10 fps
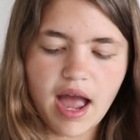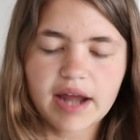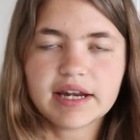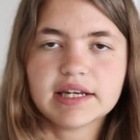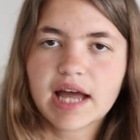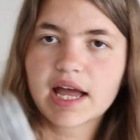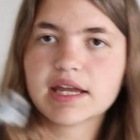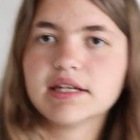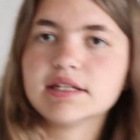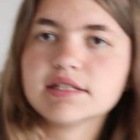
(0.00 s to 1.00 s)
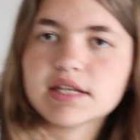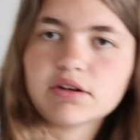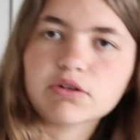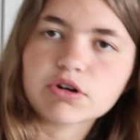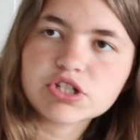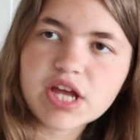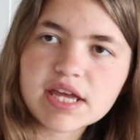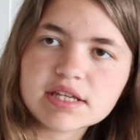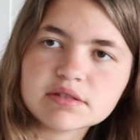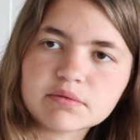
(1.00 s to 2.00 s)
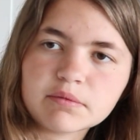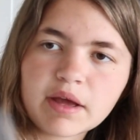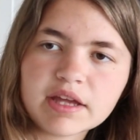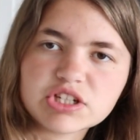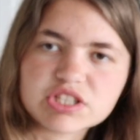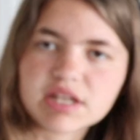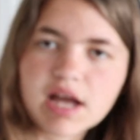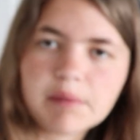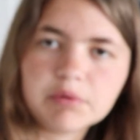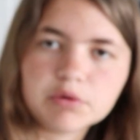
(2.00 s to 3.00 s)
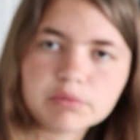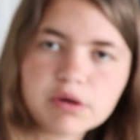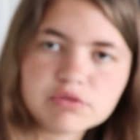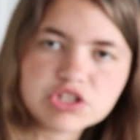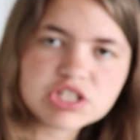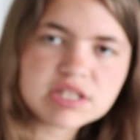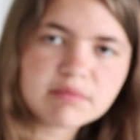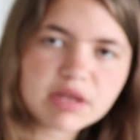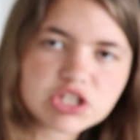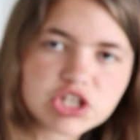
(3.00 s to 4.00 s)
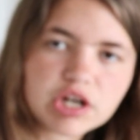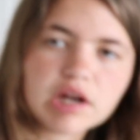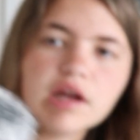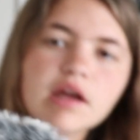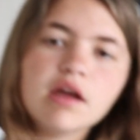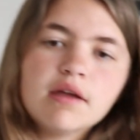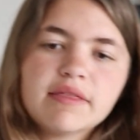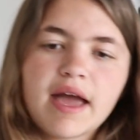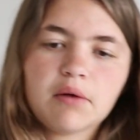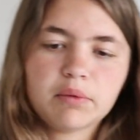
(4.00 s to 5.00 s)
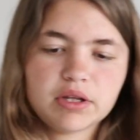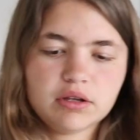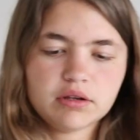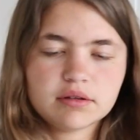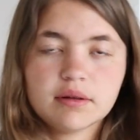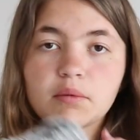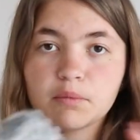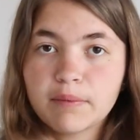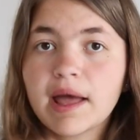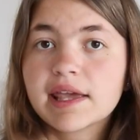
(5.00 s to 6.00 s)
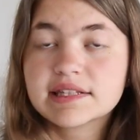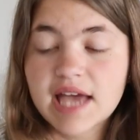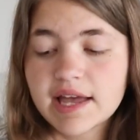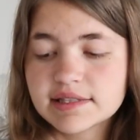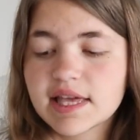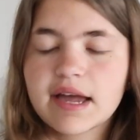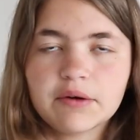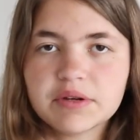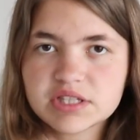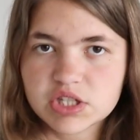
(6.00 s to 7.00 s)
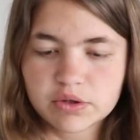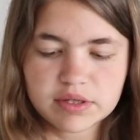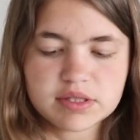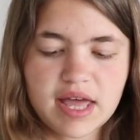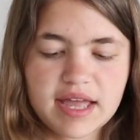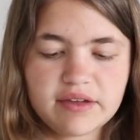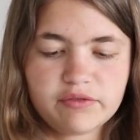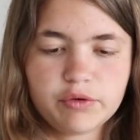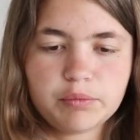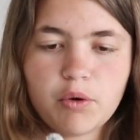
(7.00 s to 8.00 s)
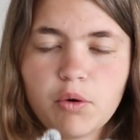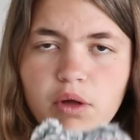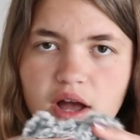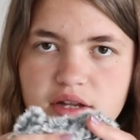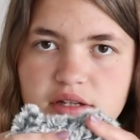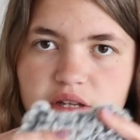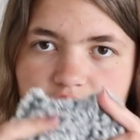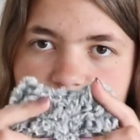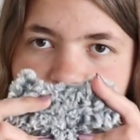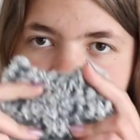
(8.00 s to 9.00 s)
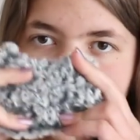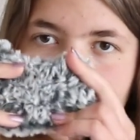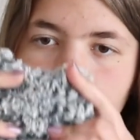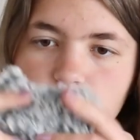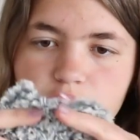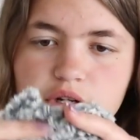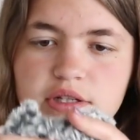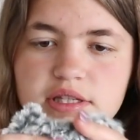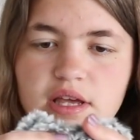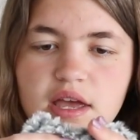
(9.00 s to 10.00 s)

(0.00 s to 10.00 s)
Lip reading: I did 9 single crochets and just a couple of rows, just to make sure that when my test I always do is that if you pull on each of the corners,